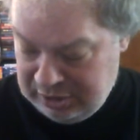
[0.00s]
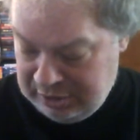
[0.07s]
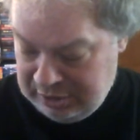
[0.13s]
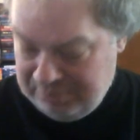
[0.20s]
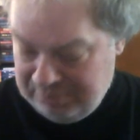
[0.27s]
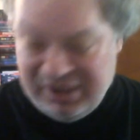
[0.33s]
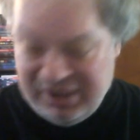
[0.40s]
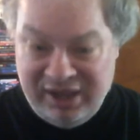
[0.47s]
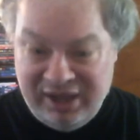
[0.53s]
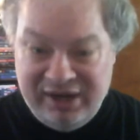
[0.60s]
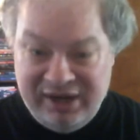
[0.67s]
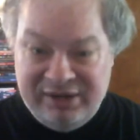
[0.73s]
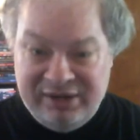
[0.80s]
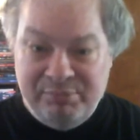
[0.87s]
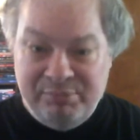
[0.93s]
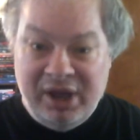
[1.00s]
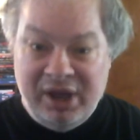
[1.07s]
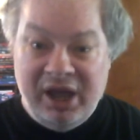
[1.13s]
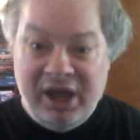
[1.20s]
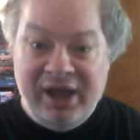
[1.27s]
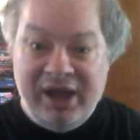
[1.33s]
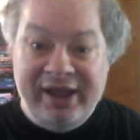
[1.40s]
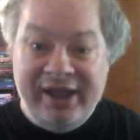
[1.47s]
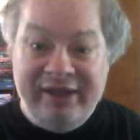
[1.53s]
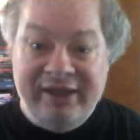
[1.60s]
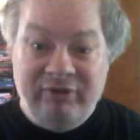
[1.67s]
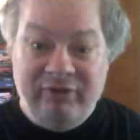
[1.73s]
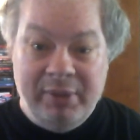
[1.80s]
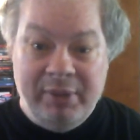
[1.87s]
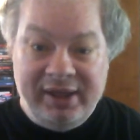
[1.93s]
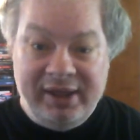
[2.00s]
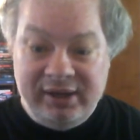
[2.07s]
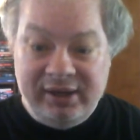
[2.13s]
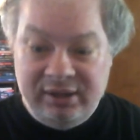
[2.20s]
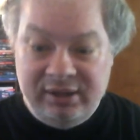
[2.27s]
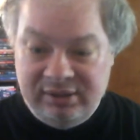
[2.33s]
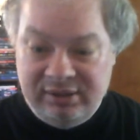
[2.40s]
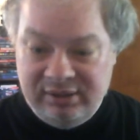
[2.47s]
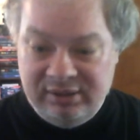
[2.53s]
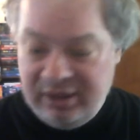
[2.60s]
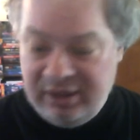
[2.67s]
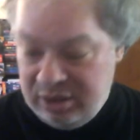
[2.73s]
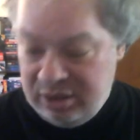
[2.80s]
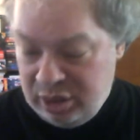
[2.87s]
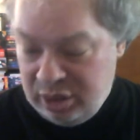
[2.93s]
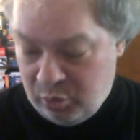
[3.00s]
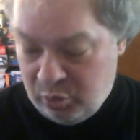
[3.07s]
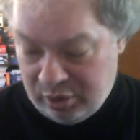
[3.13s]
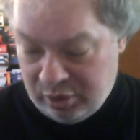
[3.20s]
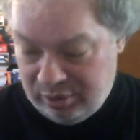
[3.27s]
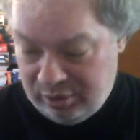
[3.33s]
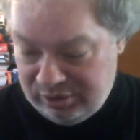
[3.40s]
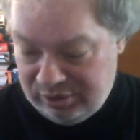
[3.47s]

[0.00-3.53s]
made by everybody in the world.